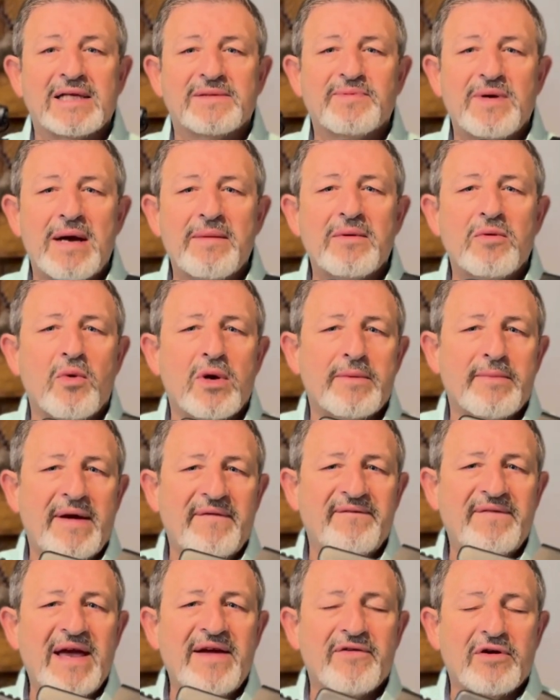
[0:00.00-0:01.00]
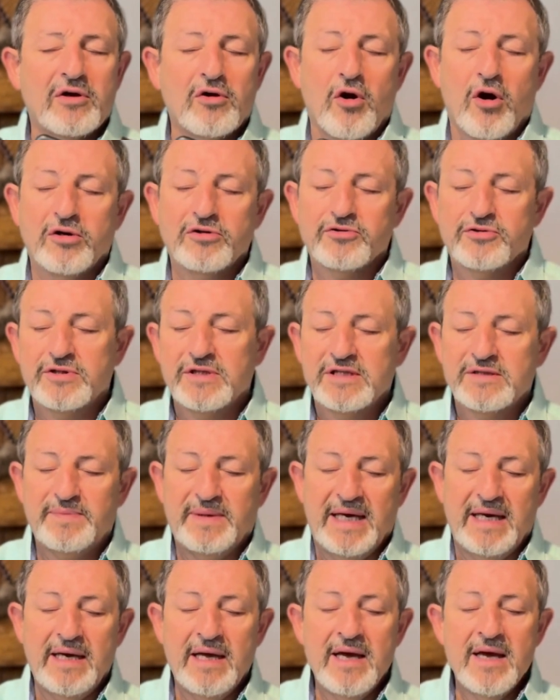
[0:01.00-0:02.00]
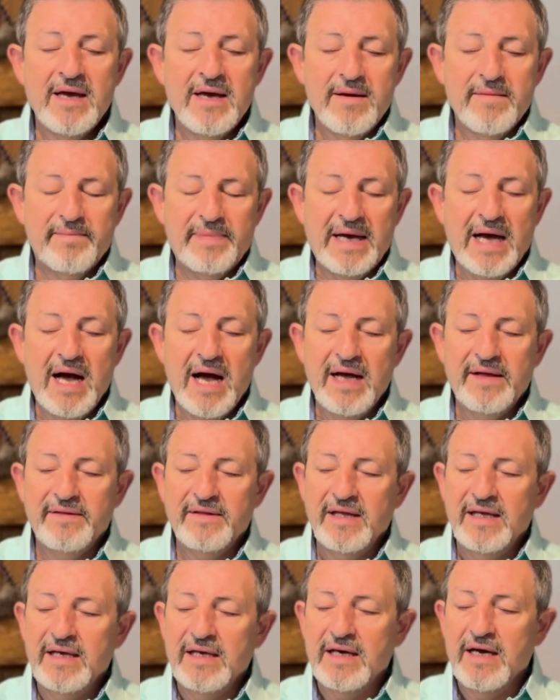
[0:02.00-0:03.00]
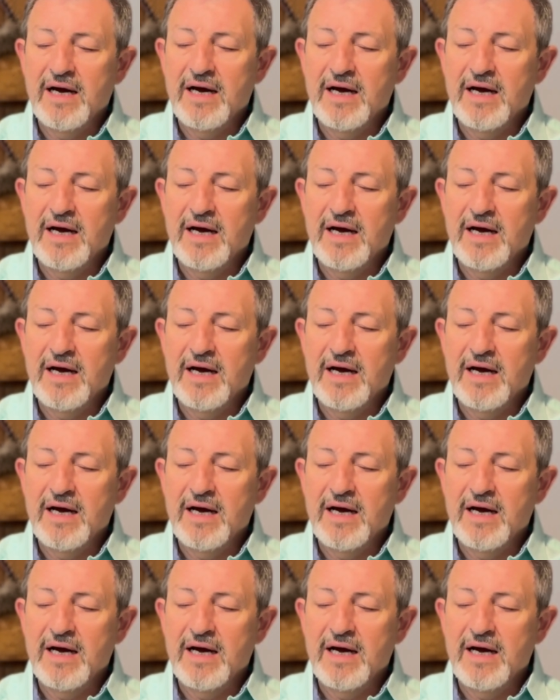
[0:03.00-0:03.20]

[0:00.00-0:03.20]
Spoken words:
It's probably one of my favorite cartridges behind the